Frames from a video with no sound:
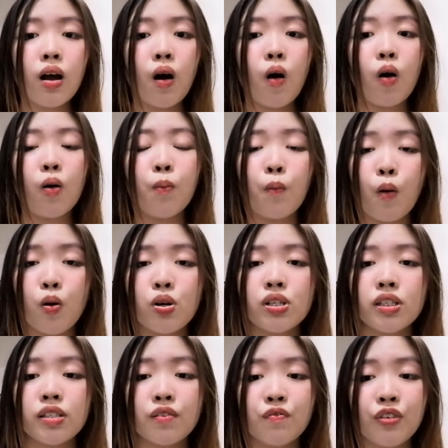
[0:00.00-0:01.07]
or more
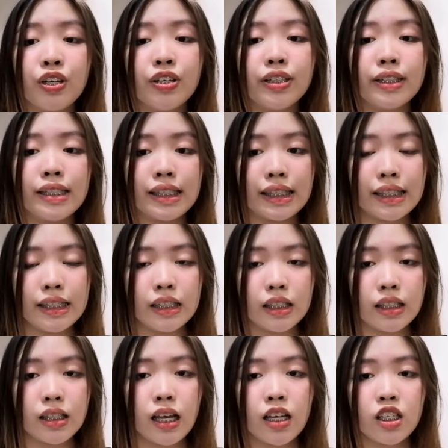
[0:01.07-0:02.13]
severe
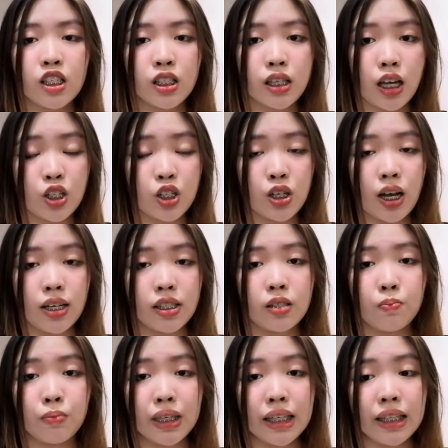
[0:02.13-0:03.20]
disease such as
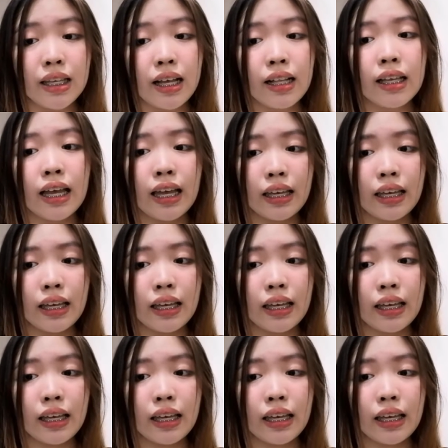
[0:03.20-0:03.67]
Middle